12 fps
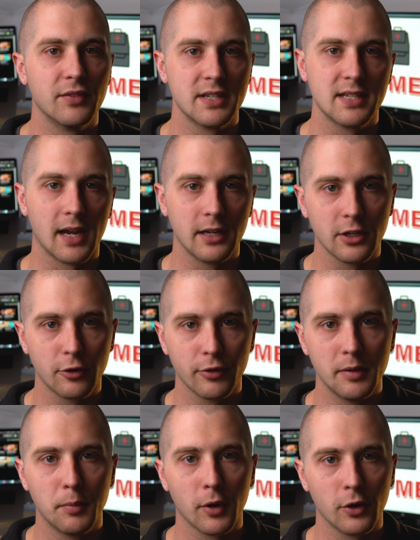a second
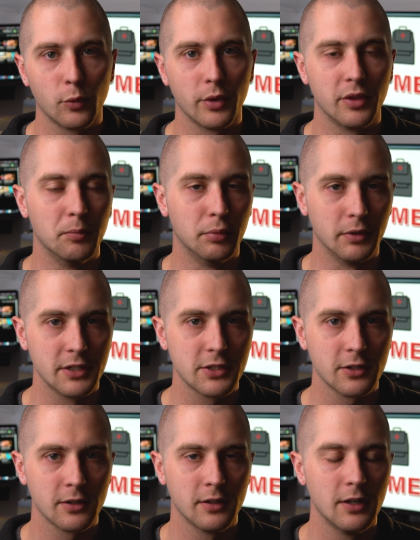degree burn with a
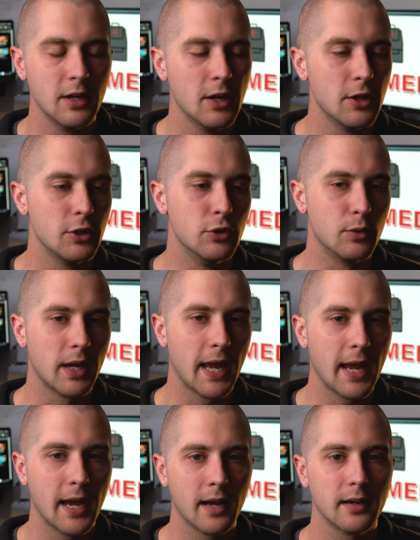blister, you
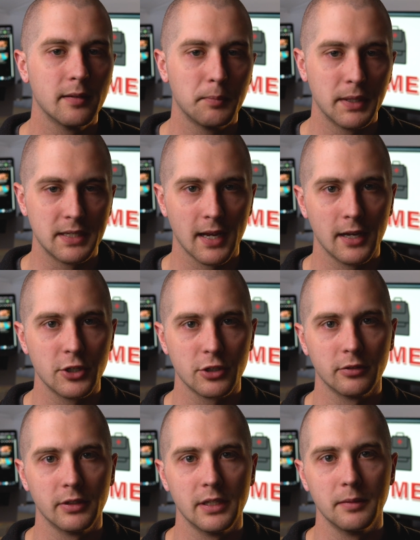can
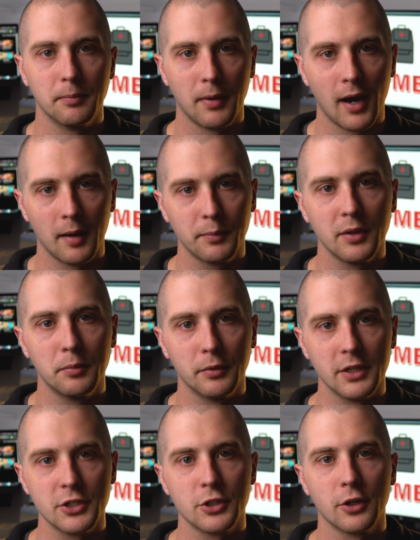potentially pop the
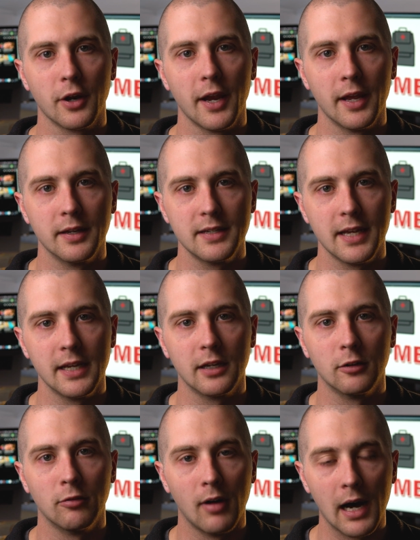blister and take
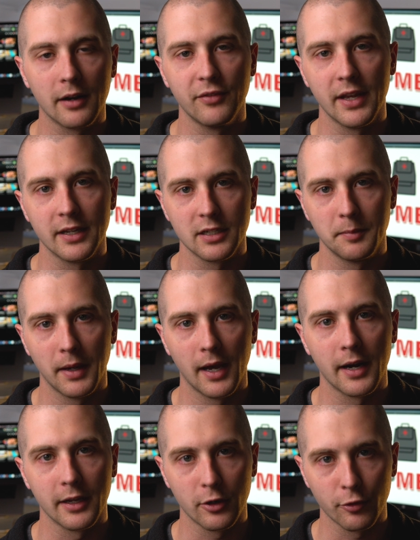a lot of
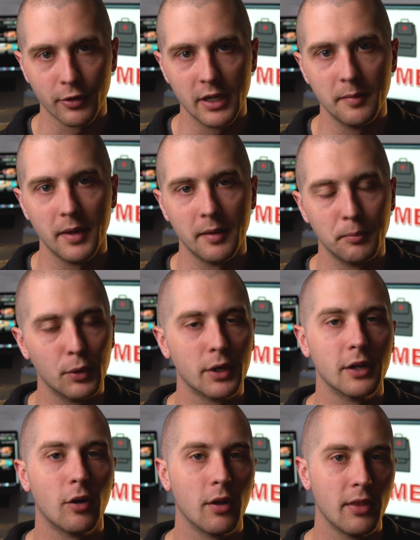antibiotic cream and put
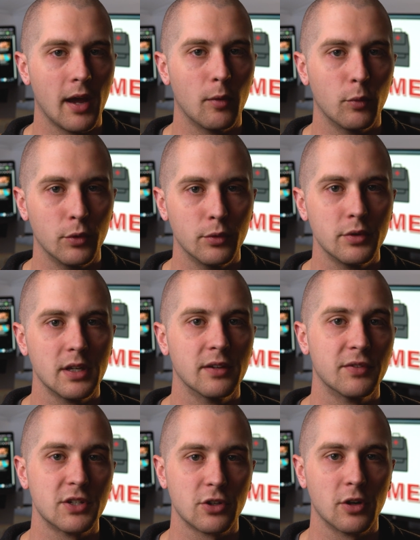it on that wound
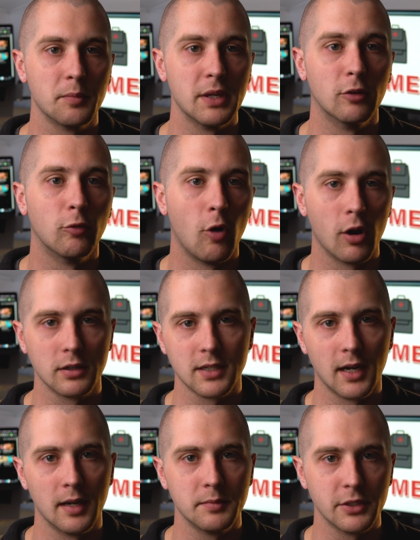if it's going to be a long
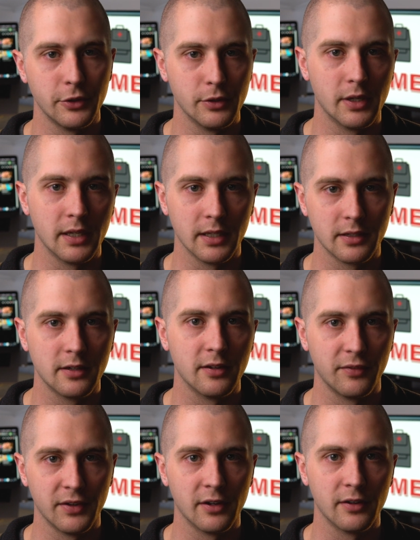time till you can get to
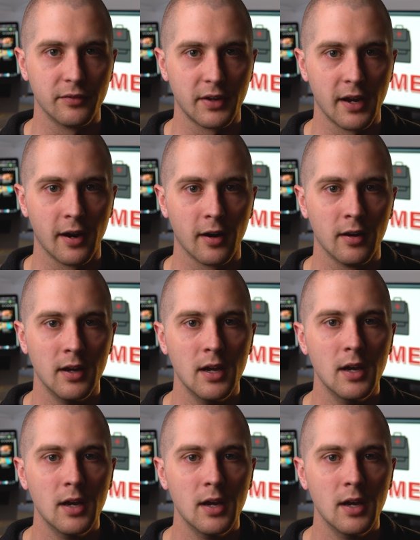definitive care.